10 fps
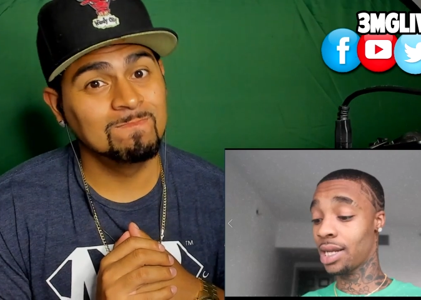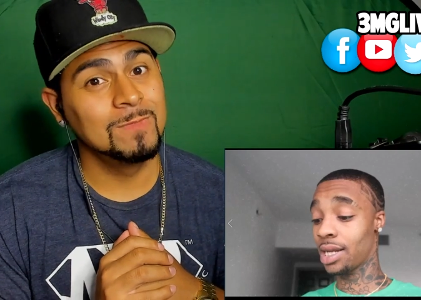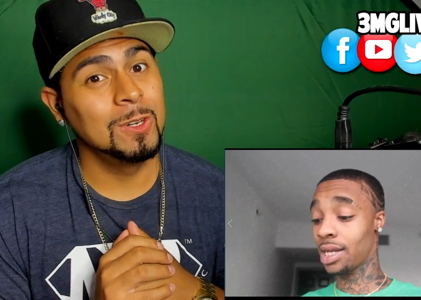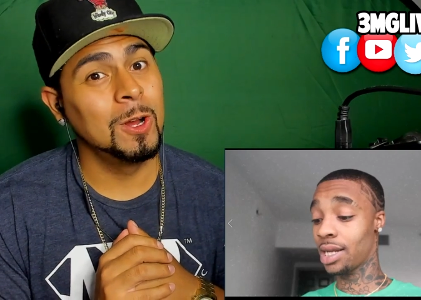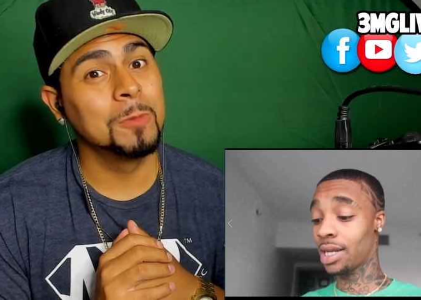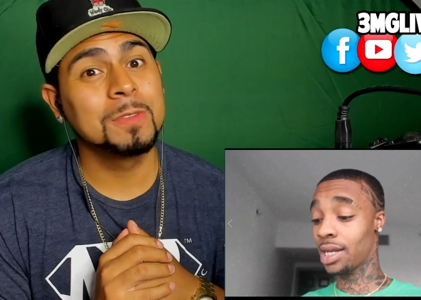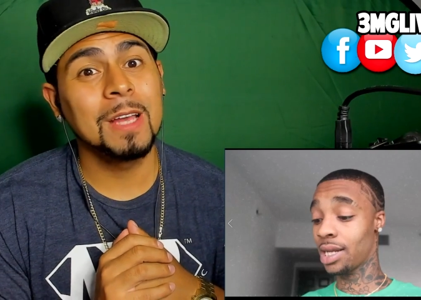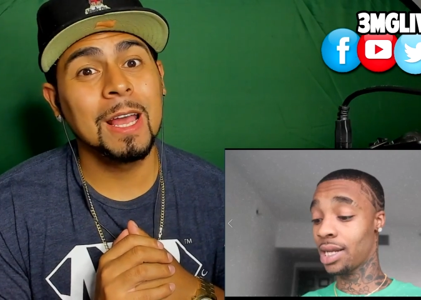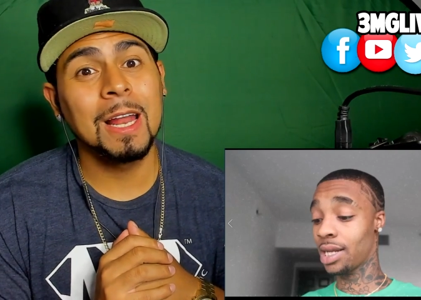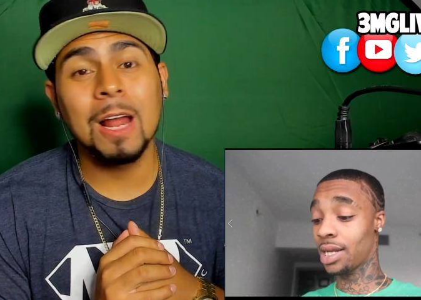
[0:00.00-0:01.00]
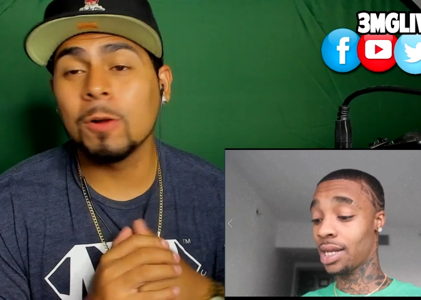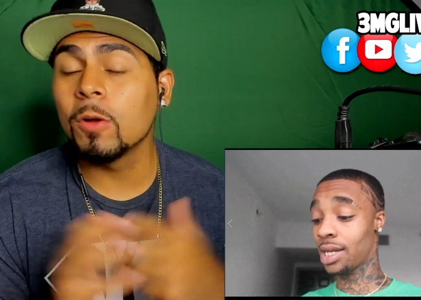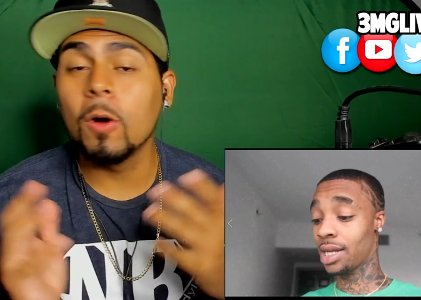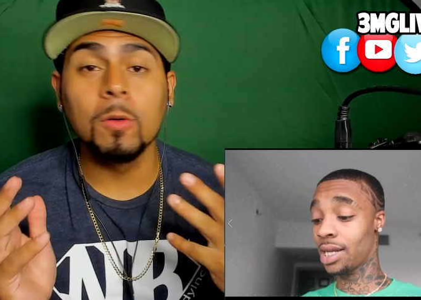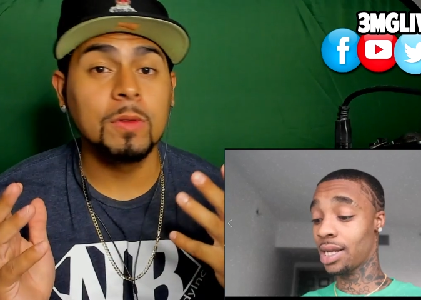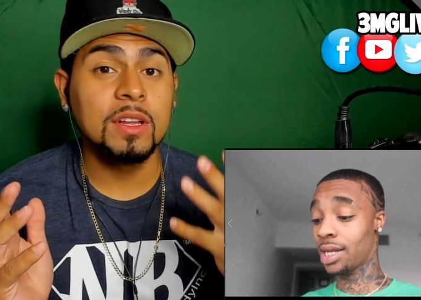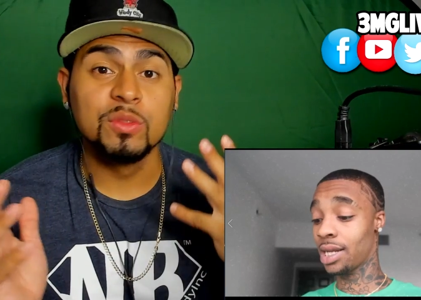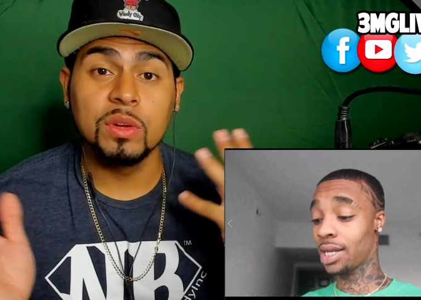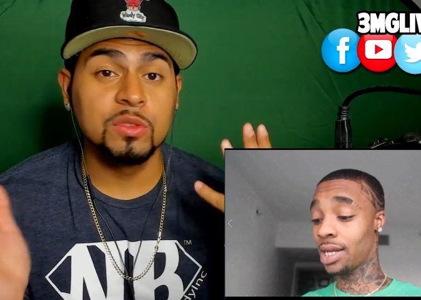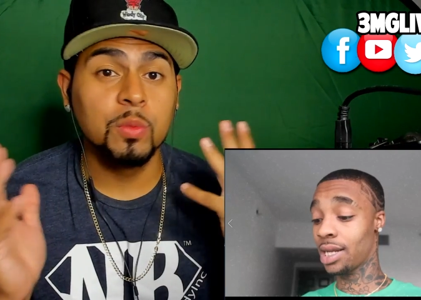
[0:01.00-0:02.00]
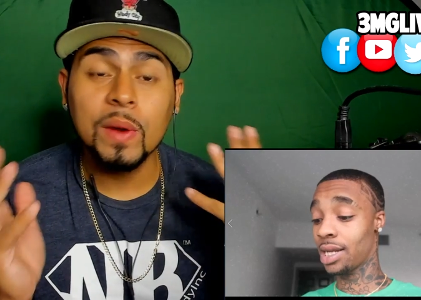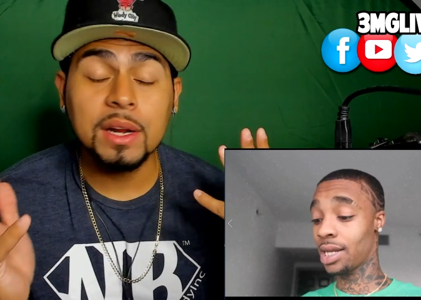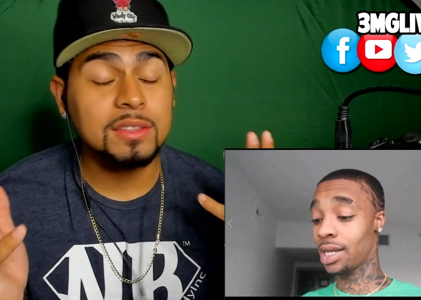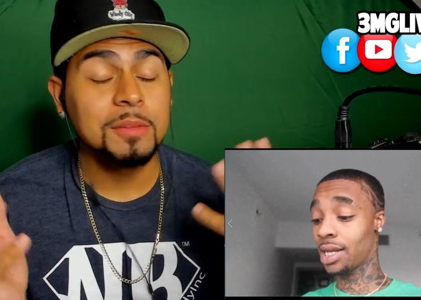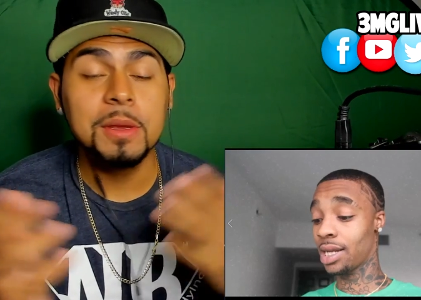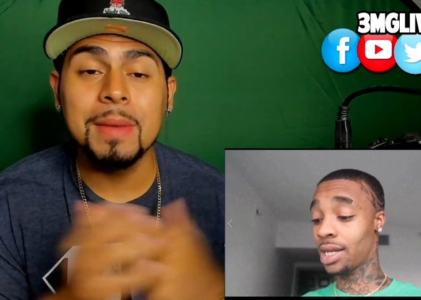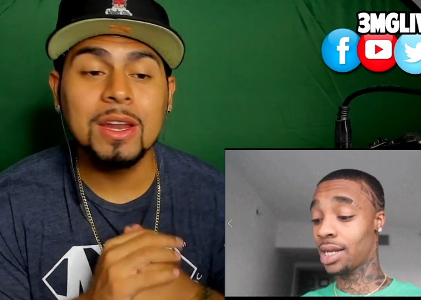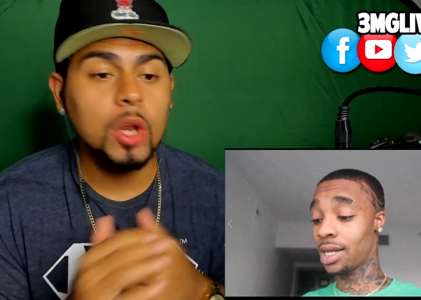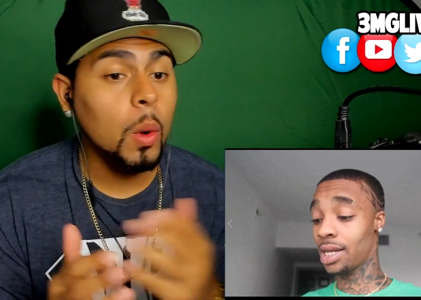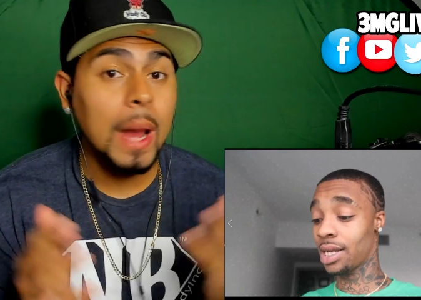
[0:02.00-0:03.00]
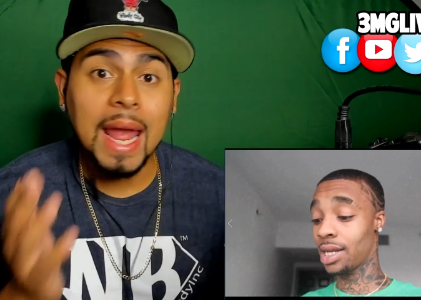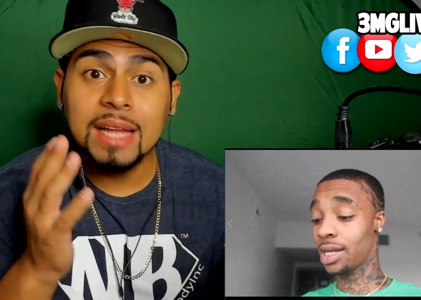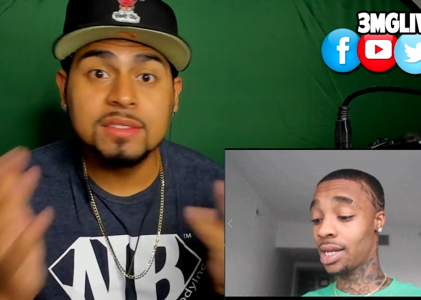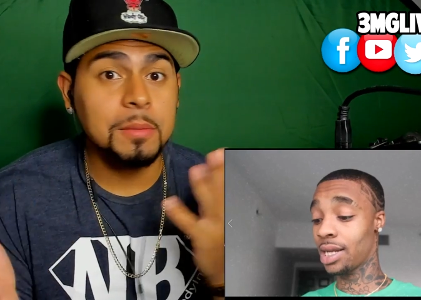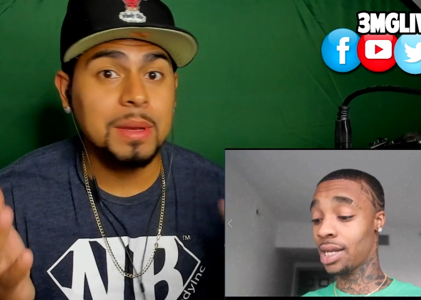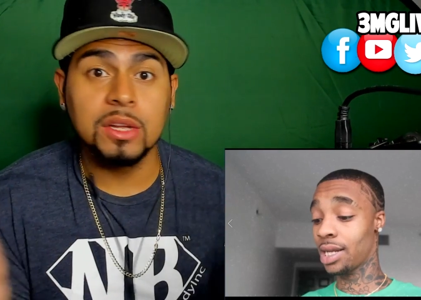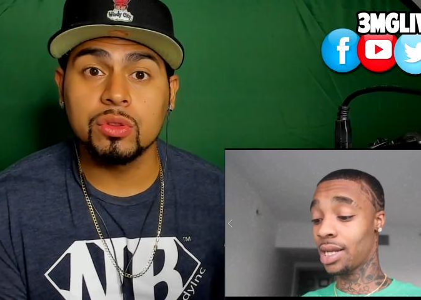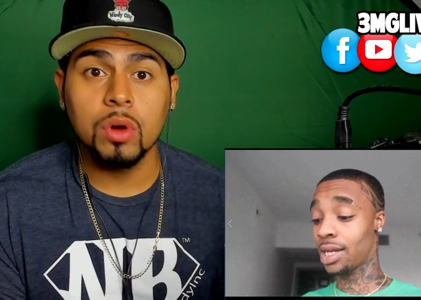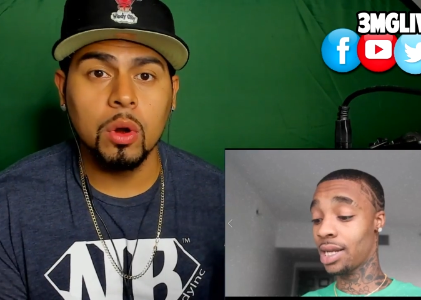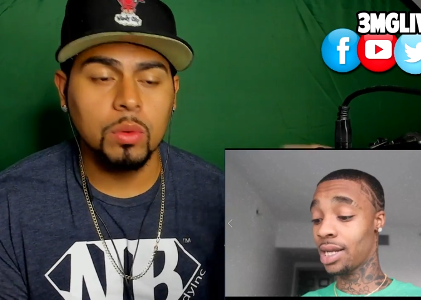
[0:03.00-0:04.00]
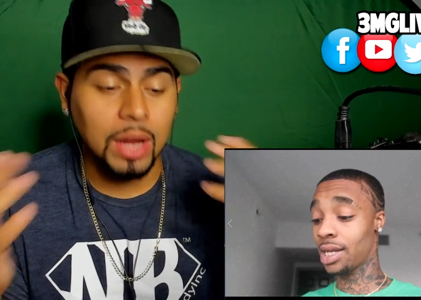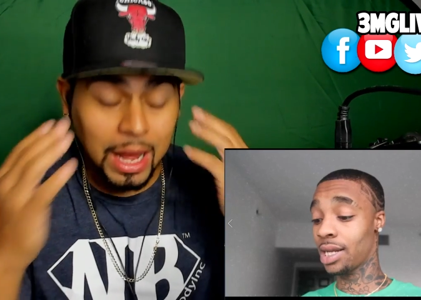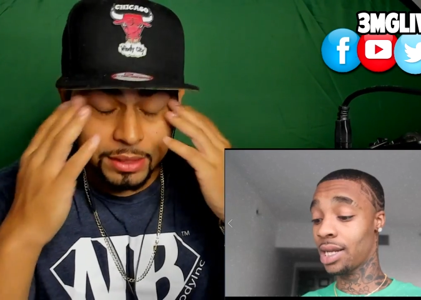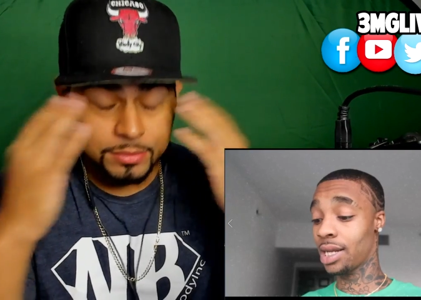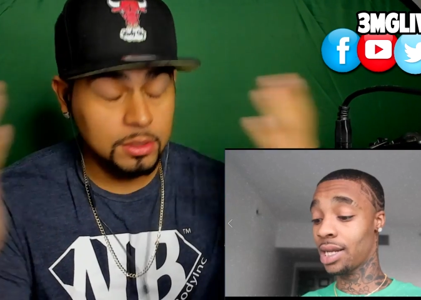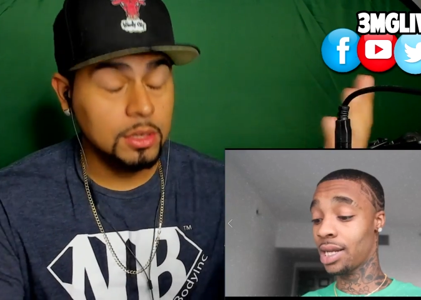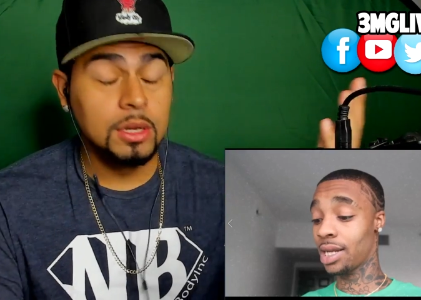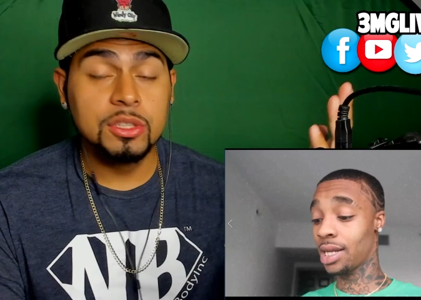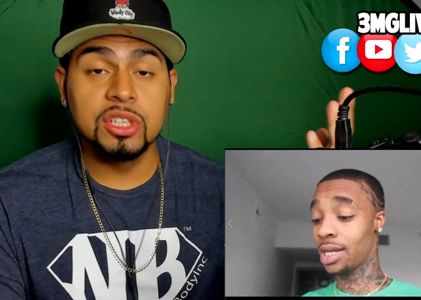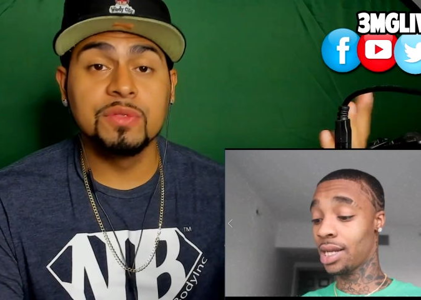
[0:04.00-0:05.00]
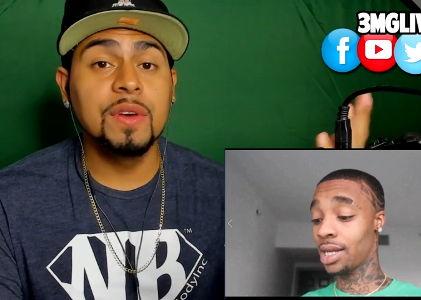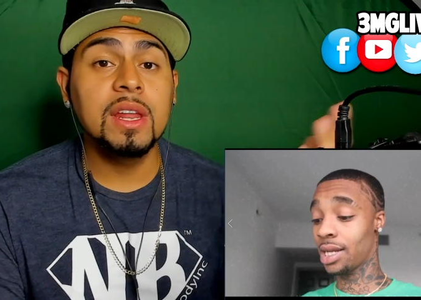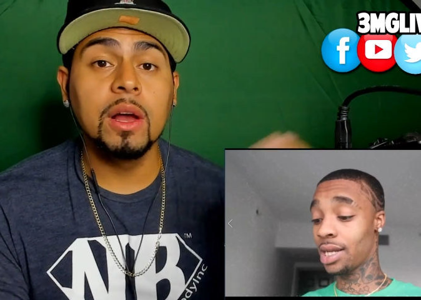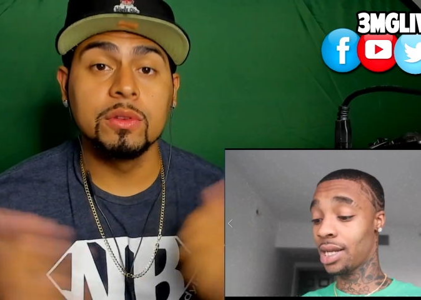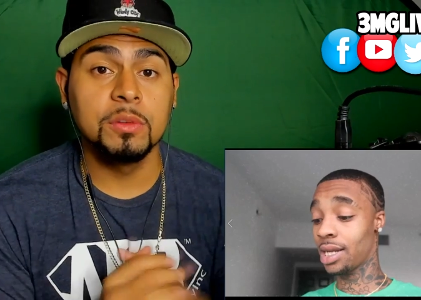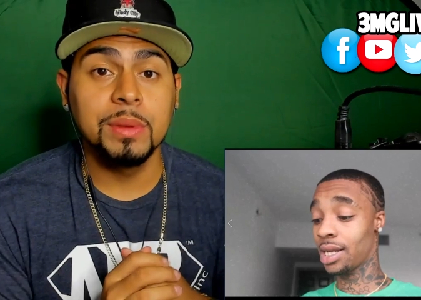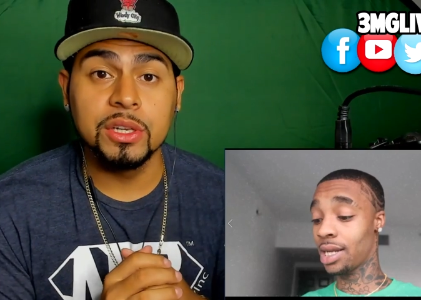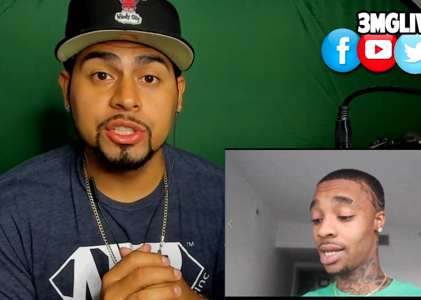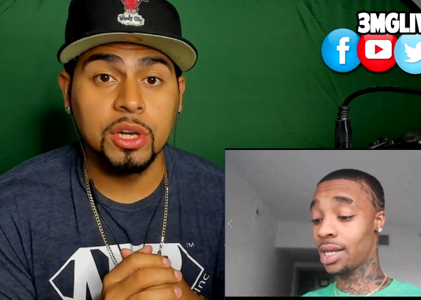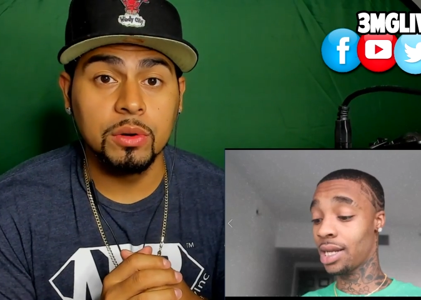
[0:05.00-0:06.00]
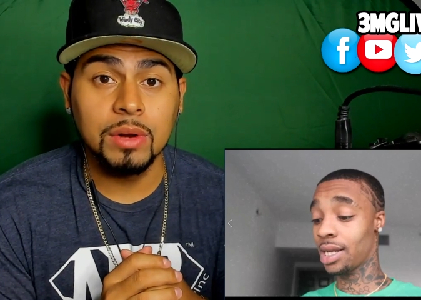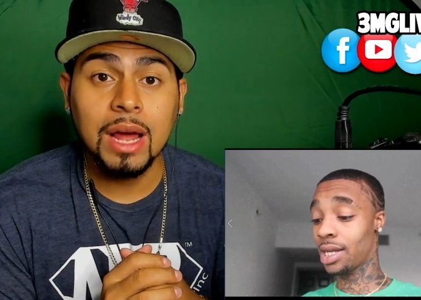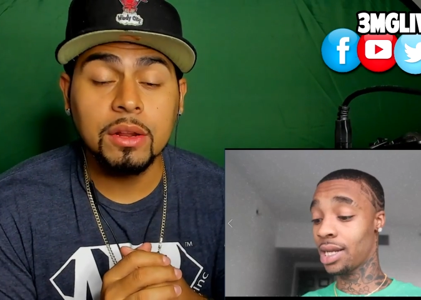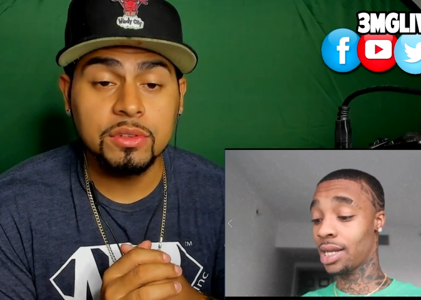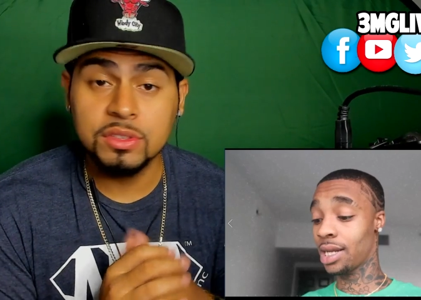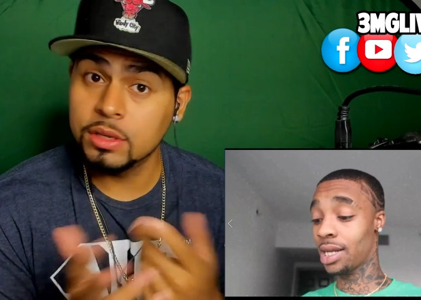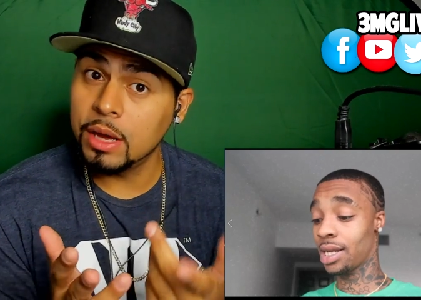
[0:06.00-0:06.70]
Speaker 1: You know what I'm saying? I don't know. This it's weird to me, man. No hands are being thrown. I just videos are being shown. I you see you